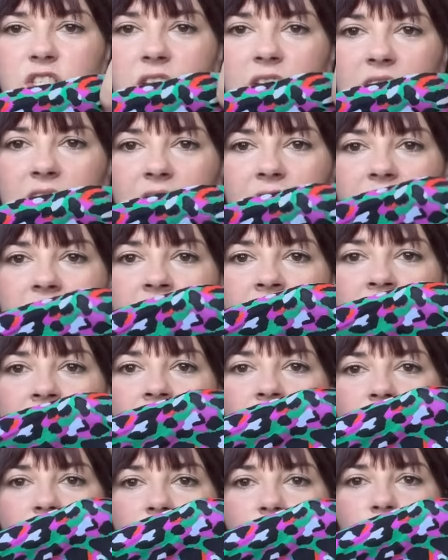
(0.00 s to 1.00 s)
in it,
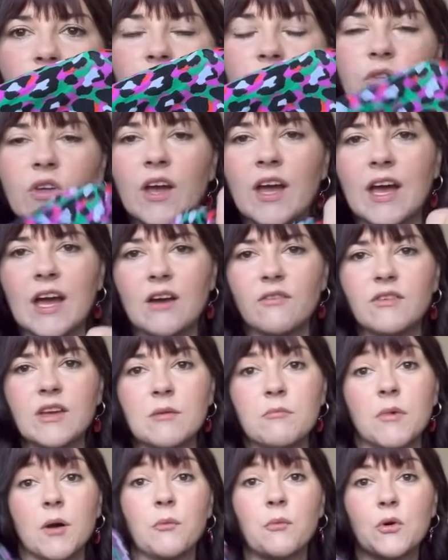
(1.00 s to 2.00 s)
I also have
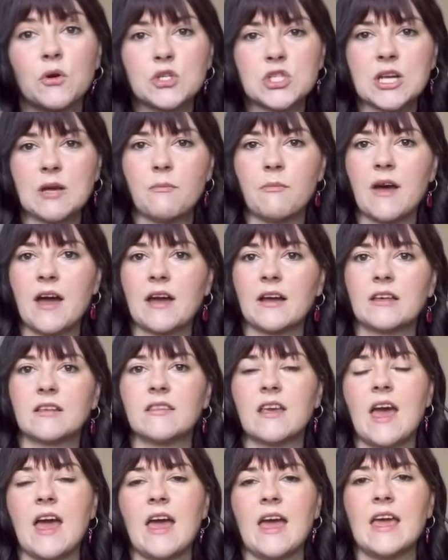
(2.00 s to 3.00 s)
in my project
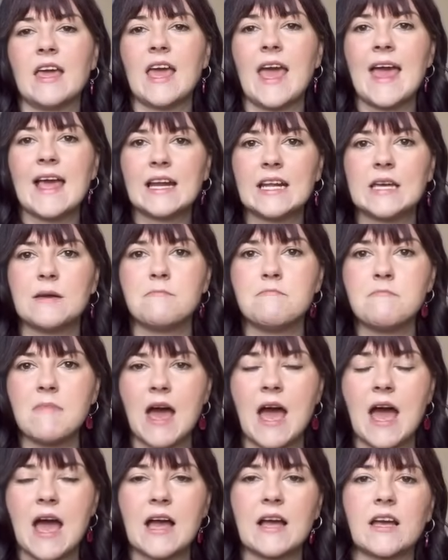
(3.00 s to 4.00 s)
bags a Ellie &
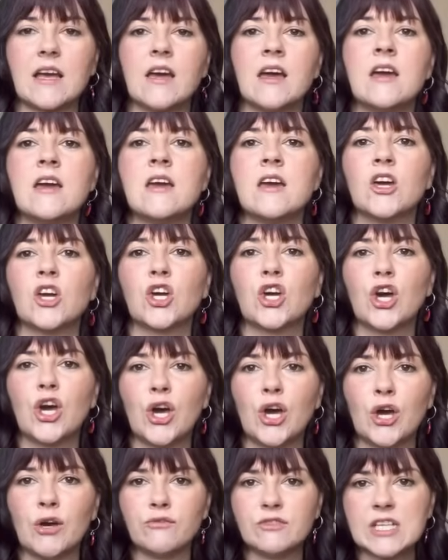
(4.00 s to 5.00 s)
Mac
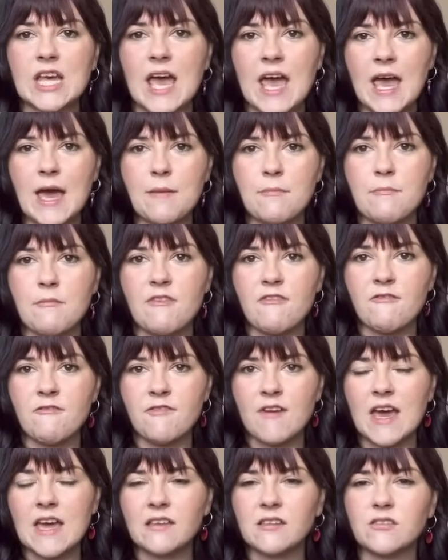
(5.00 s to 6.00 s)
curved hem
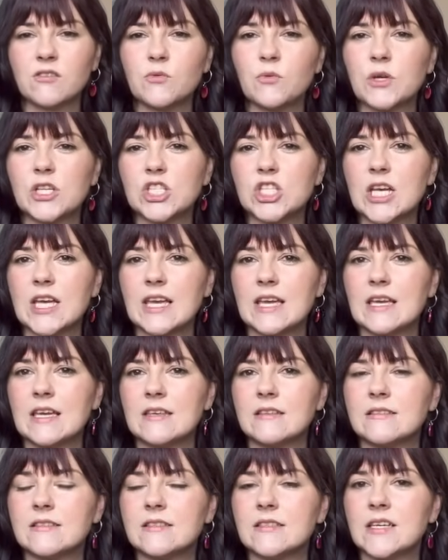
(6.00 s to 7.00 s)
vest, which
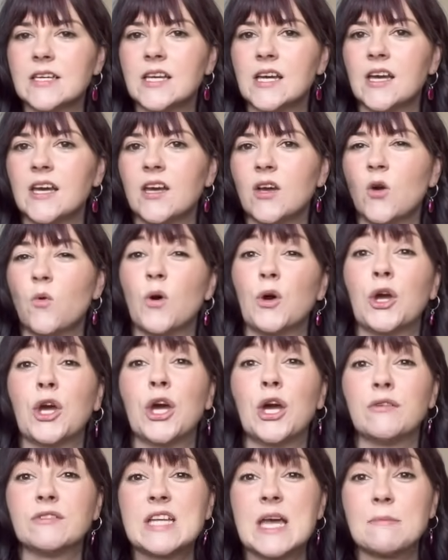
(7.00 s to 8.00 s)
is, or
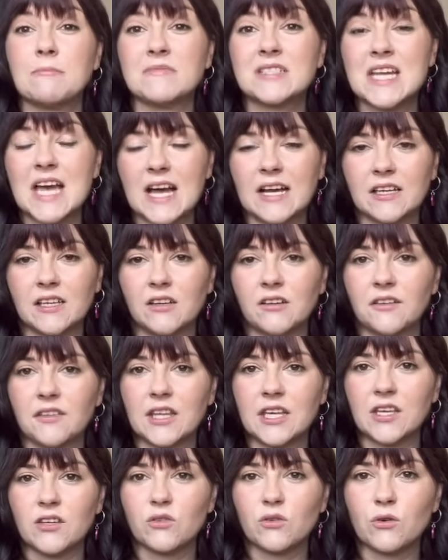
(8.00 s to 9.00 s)
curved hem tank, I
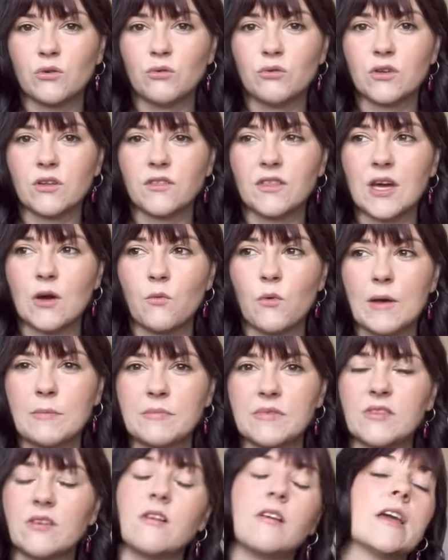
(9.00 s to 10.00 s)
think it's called on their
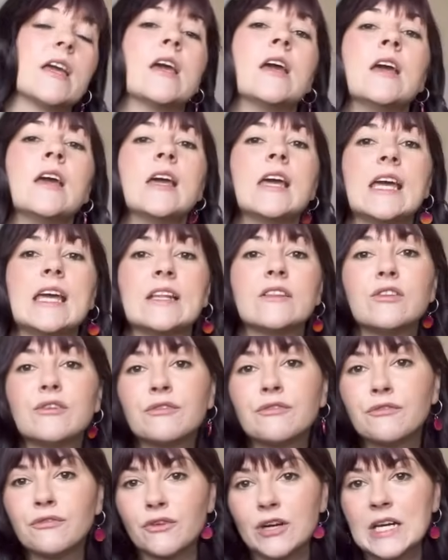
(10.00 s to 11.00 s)
website. It's a
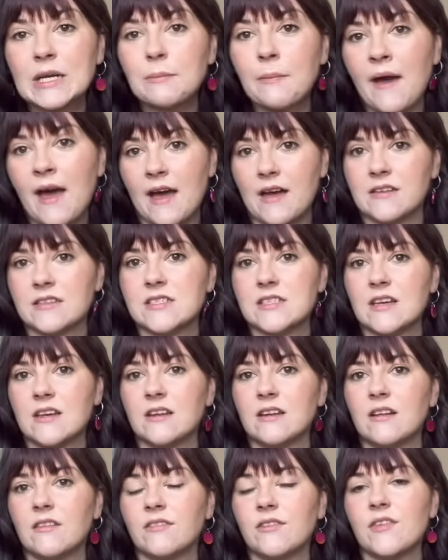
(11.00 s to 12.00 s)
free
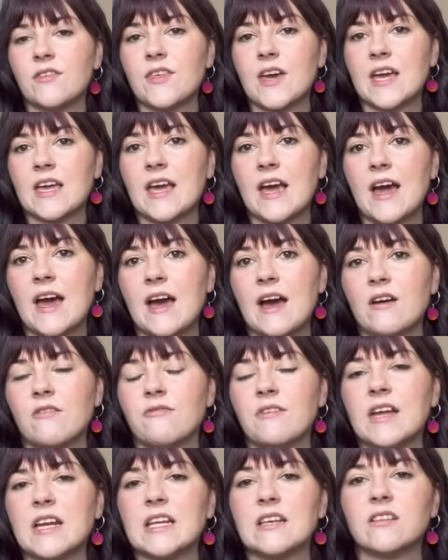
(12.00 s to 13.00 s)
pattern that they
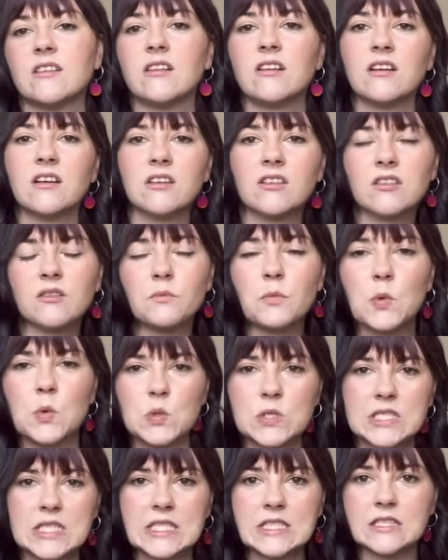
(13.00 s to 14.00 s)
have, and it's like a
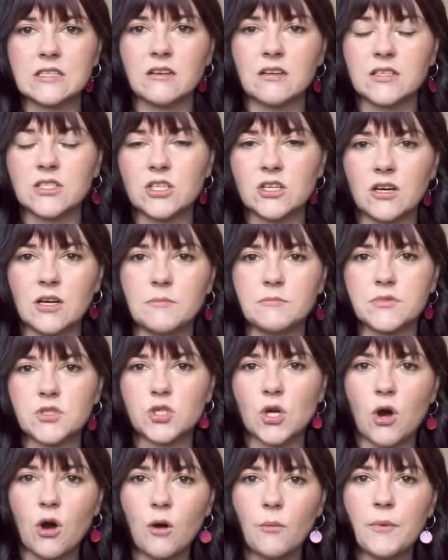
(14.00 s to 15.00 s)
sporty type
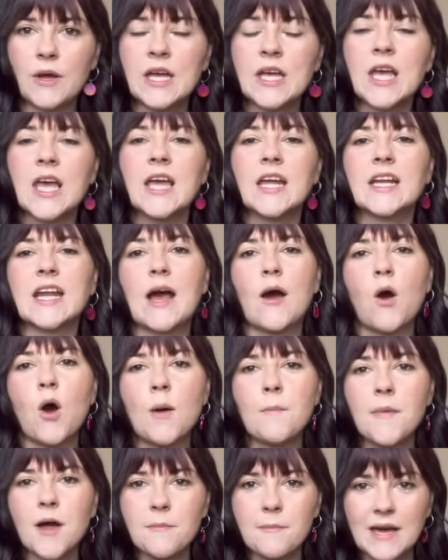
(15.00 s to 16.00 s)
top. Now,
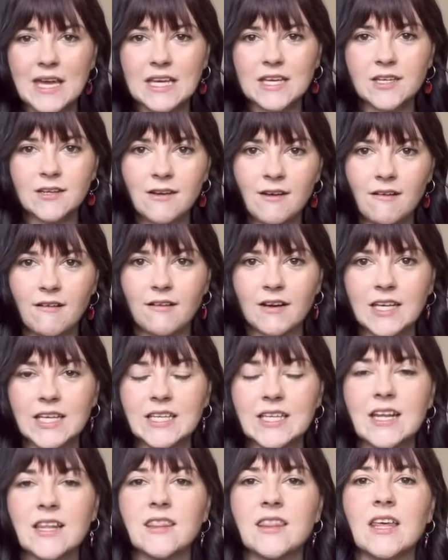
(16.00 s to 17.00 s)
on my Make
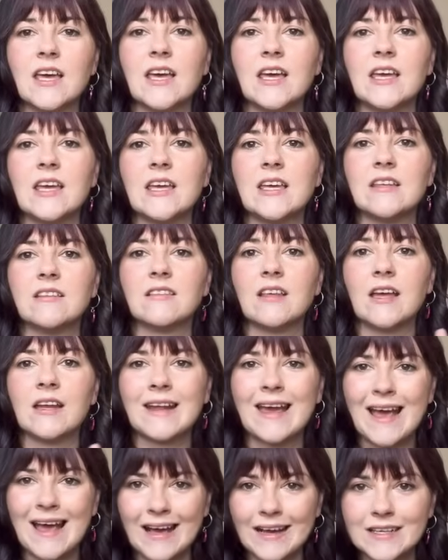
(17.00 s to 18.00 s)
9, there is
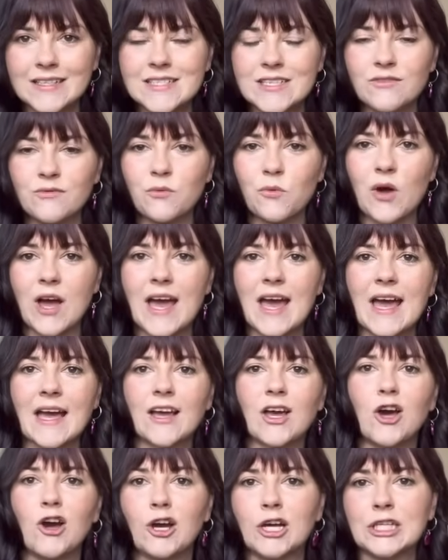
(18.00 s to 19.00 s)
an active wear
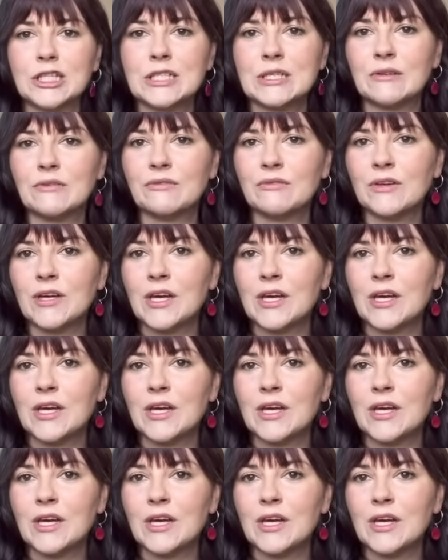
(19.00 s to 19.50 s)
kind of